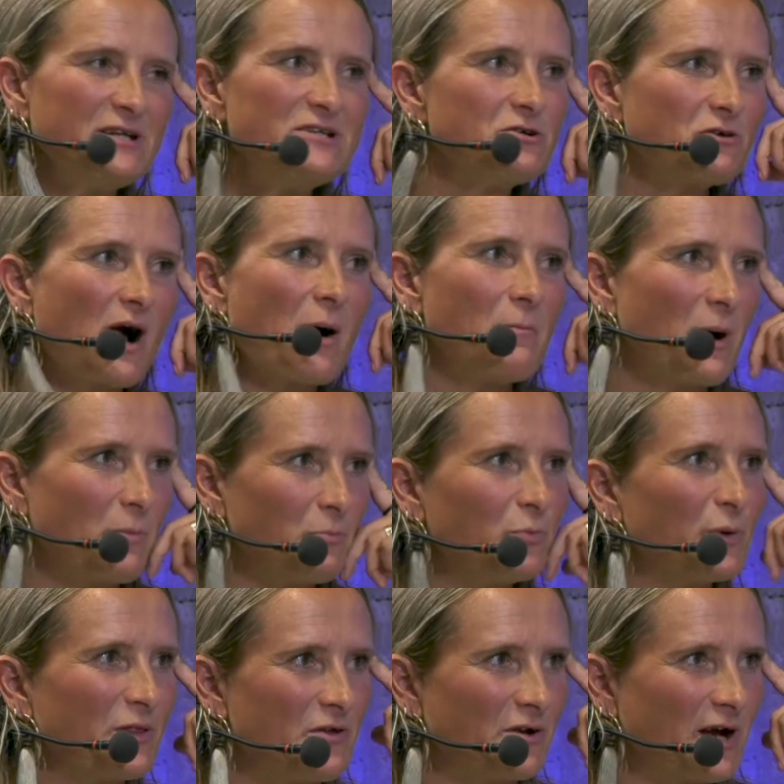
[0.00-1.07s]
you come up
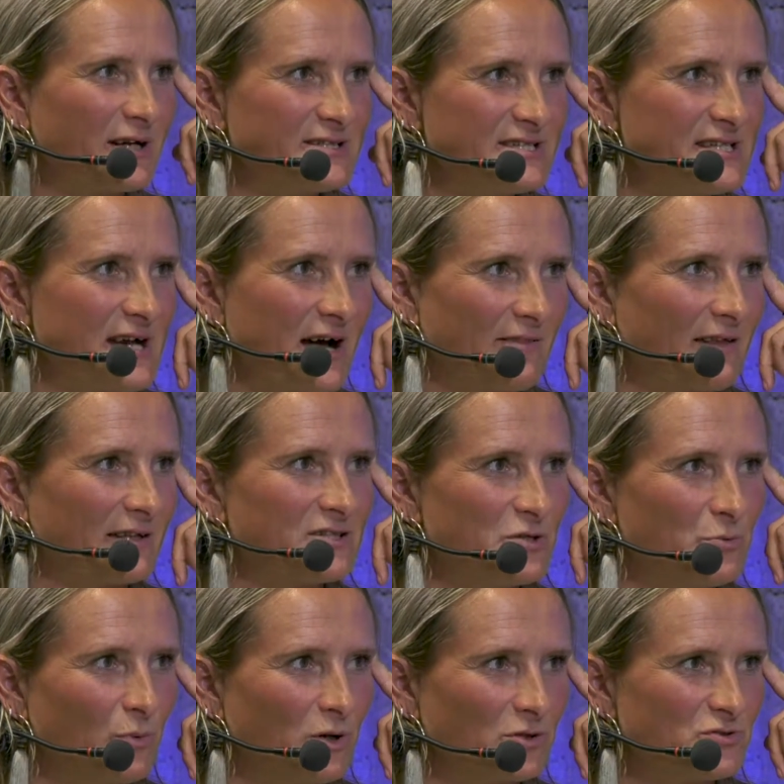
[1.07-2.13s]
with an idea that you
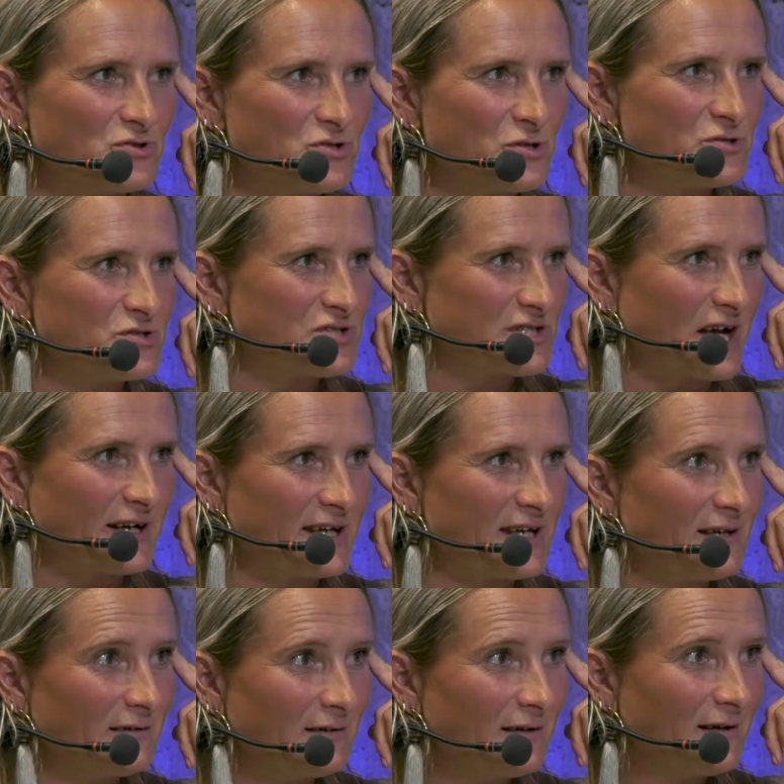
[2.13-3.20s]
want to
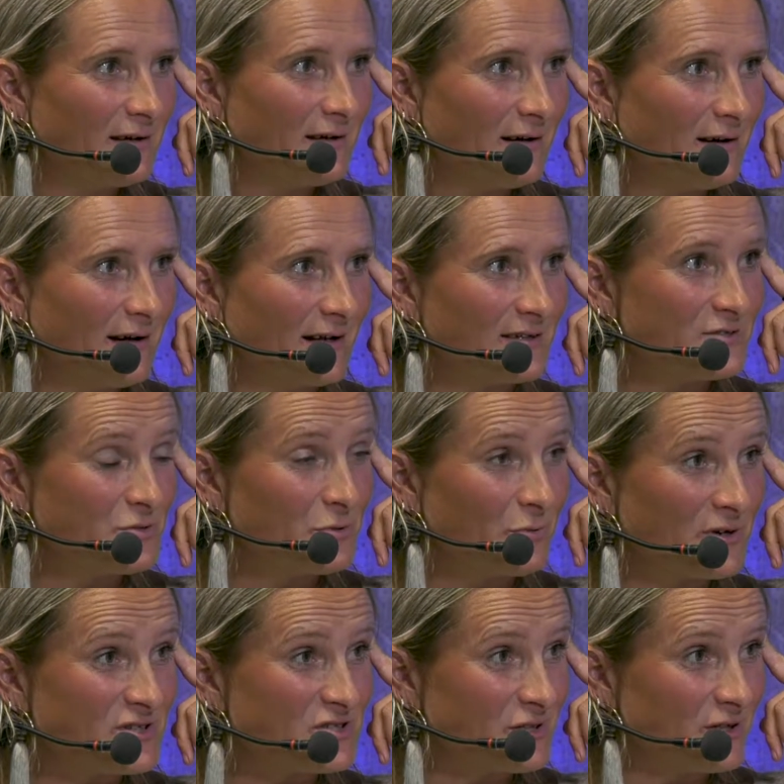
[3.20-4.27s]
study and do
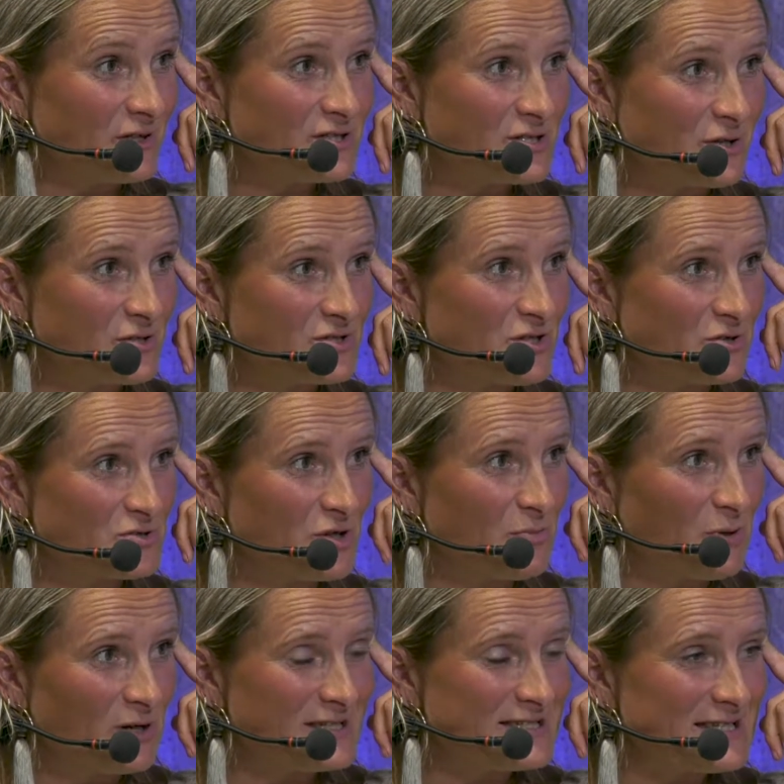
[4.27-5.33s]
research on social
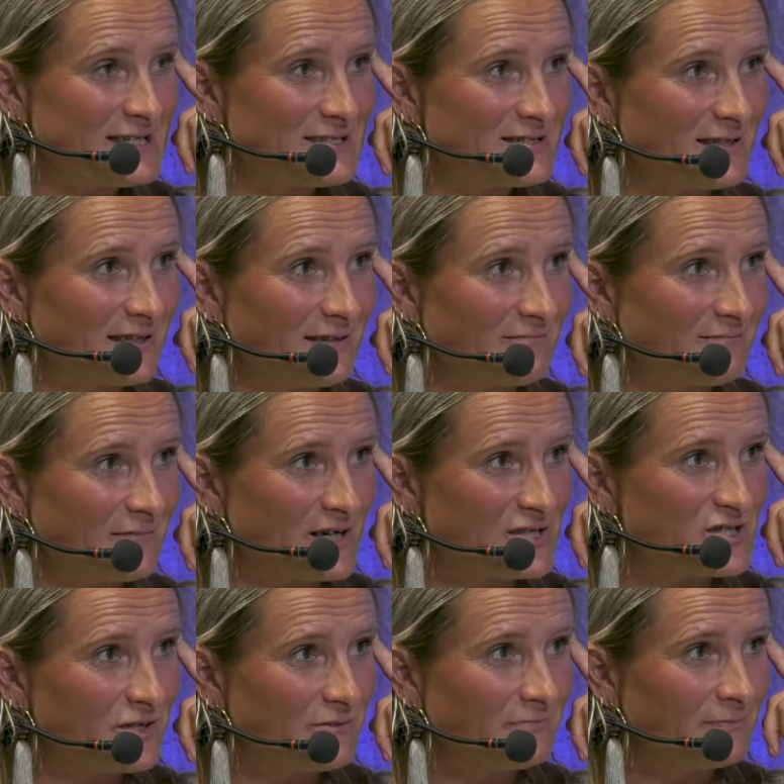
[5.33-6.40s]
policies in Russia?